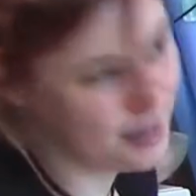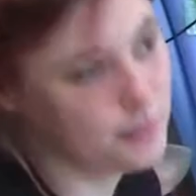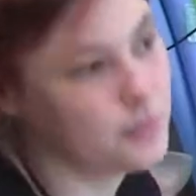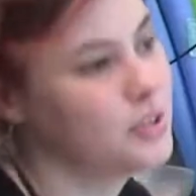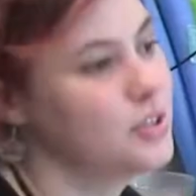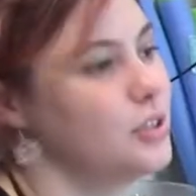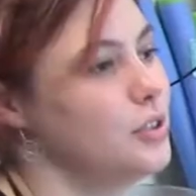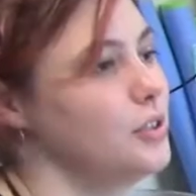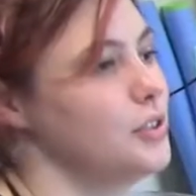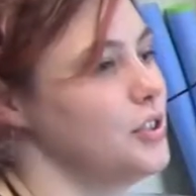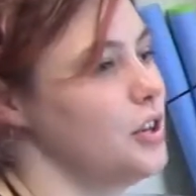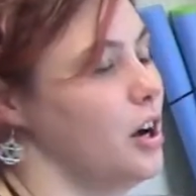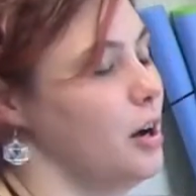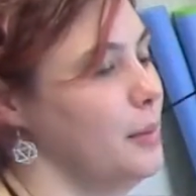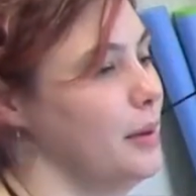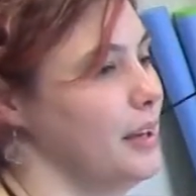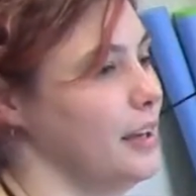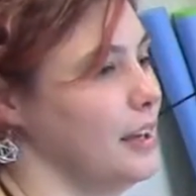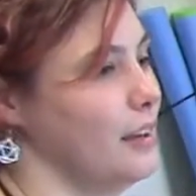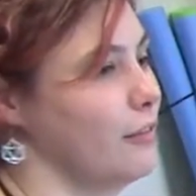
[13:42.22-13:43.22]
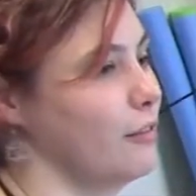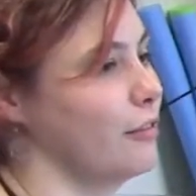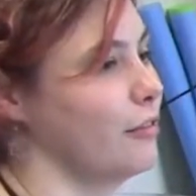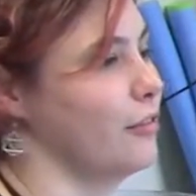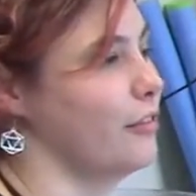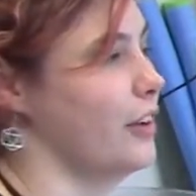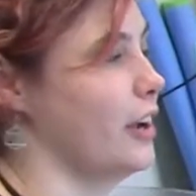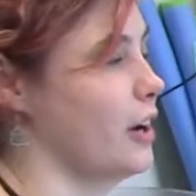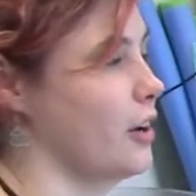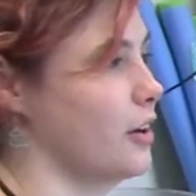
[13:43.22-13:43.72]
still sobbing
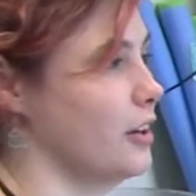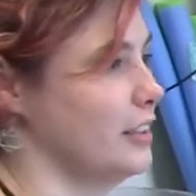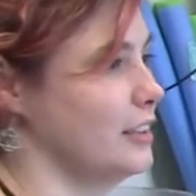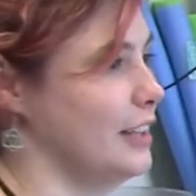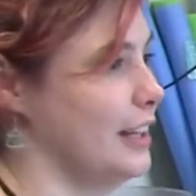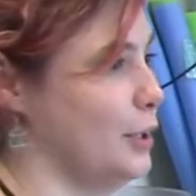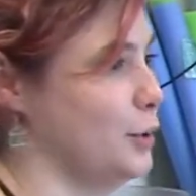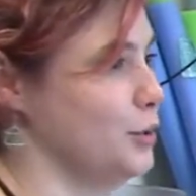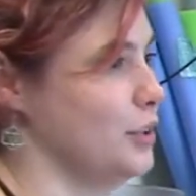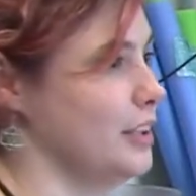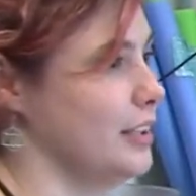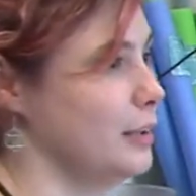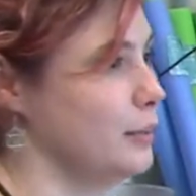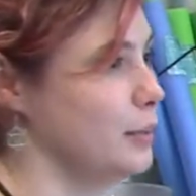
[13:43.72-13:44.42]
very loudly, but